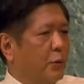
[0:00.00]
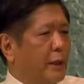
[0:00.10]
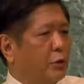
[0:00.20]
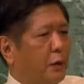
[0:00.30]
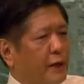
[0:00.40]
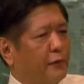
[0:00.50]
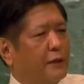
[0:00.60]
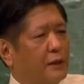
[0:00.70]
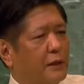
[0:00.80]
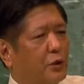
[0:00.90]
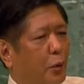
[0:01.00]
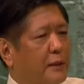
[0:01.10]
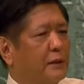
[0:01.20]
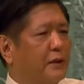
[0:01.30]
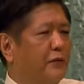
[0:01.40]
We crafted the
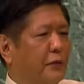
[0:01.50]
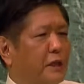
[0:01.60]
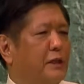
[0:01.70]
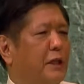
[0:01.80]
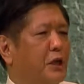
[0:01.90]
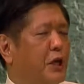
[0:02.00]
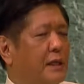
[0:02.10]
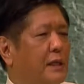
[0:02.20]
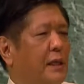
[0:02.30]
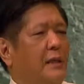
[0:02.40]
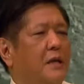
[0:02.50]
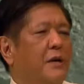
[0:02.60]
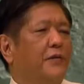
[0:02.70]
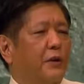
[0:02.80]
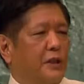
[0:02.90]
2030 Agenda
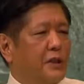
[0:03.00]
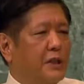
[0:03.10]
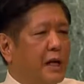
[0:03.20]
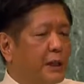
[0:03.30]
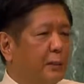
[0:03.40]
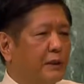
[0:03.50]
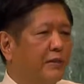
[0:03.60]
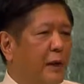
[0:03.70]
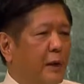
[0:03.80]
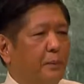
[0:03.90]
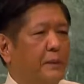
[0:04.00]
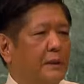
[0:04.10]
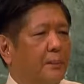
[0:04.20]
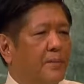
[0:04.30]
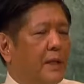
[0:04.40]
for Sustainable
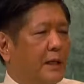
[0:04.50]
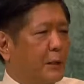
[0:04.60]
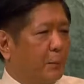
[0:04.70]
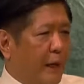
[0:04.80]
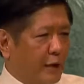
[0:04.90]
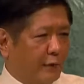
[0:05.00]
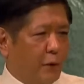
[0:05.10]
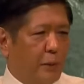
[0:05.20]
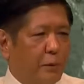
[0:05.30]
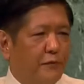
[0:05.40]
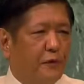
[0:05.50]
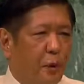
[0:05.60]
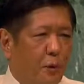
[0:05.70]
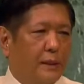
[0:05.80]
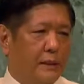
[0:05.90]
Development as a platform of
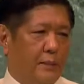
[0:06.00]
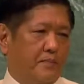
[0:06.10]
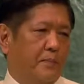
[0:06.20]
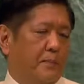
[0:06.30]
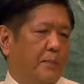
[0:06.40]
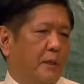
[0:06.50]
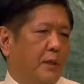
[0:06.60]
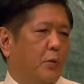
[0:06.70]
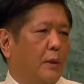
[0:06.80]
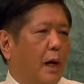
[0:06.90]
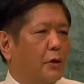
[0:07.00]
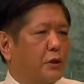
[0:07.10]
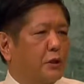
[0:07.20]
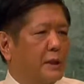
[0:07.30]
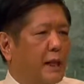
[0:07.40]
unity where
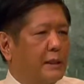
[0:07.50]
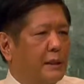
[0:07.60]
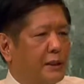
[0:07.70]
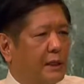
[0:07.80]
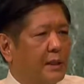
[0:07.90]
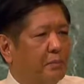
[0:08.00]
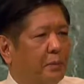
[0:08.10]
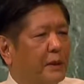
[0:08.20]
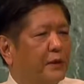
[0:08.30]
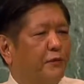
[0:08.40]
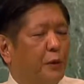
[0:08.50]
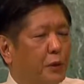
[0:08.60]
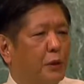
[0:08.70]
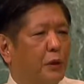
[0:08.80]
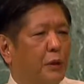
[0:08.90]
our societies can build a
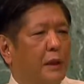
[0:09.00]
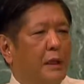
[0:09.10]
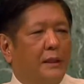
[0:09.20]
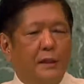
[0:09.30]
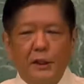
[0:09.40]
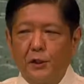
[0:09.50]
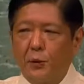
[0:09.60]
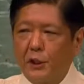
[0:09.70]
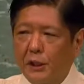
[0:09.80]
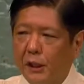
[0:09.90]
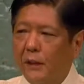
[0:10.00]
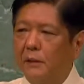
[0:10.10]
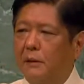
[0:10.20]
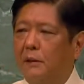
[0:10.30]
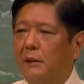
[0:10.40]
future that is
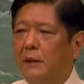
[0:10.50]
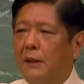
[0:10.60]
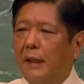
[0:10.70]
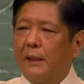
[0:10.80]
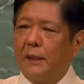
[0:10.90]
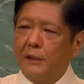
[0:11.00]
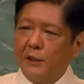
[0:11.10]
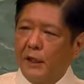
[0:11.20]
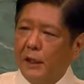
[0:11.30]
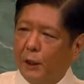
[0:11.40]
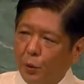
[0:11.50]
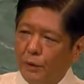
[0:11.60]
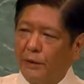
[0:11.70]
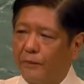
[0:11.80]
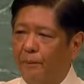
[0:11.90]
resilient and that is
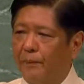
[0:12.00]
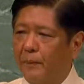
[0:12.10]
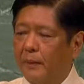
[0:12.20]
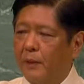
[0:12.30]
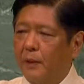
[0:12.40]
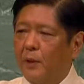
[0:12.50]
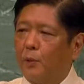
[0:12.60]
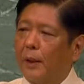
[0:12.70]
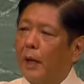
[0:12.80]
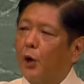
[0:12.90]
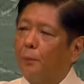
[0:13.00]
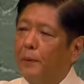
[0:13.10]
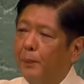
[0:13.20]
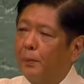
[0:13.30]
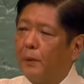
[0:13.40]
inclusive, where our
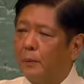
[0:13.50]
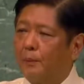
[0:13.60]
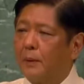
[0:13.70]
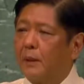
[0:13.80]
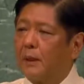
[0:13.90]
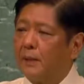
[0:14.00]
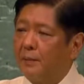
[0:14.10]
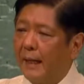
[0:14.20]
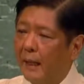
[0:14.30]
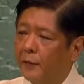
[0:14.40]
people can be